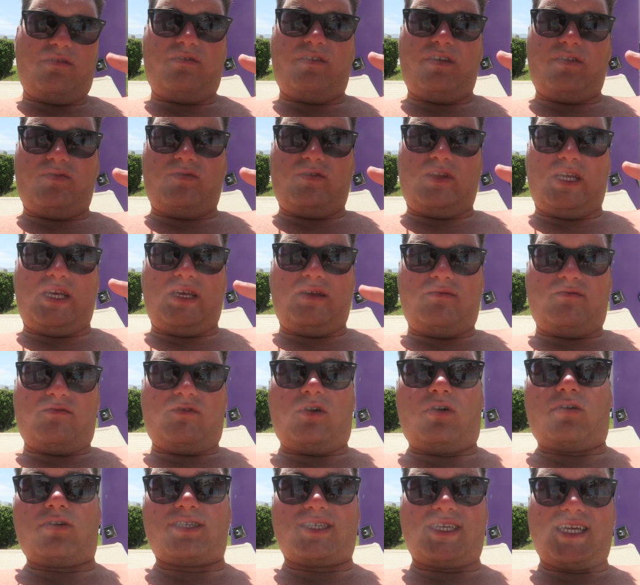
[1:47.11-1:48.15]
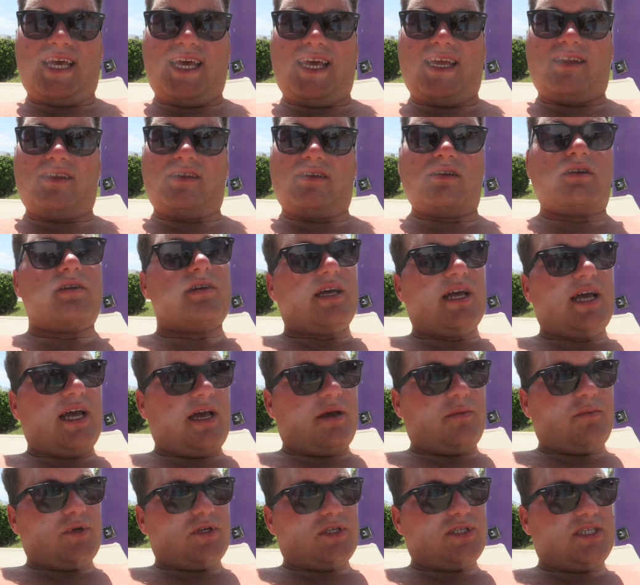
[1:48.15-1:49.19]
15 vlogs in
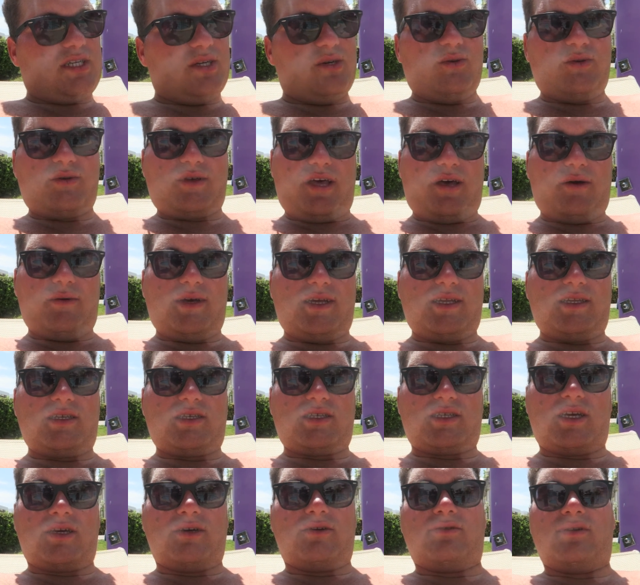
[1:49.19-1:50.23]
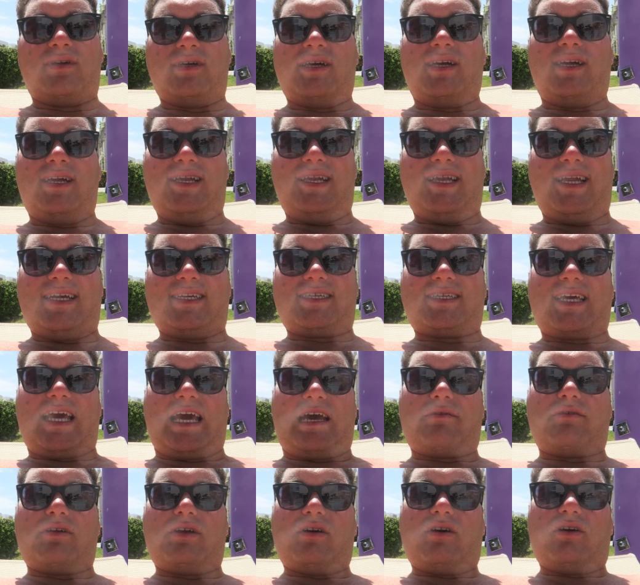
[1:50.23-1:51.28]
and we're still going so let's
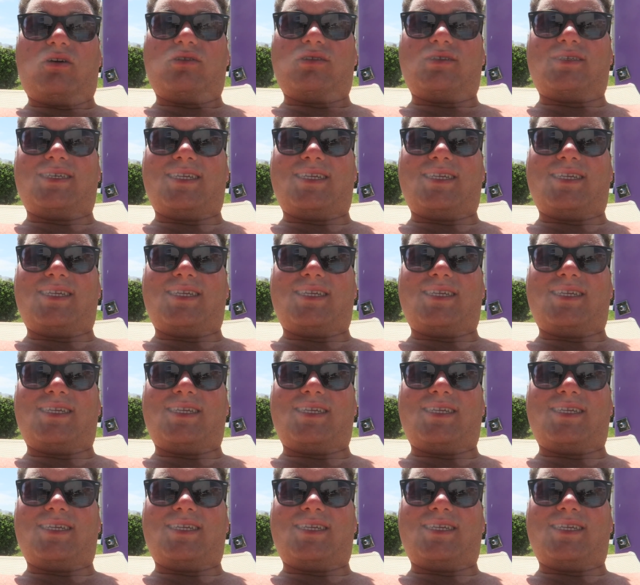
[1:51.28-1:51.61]
carry it on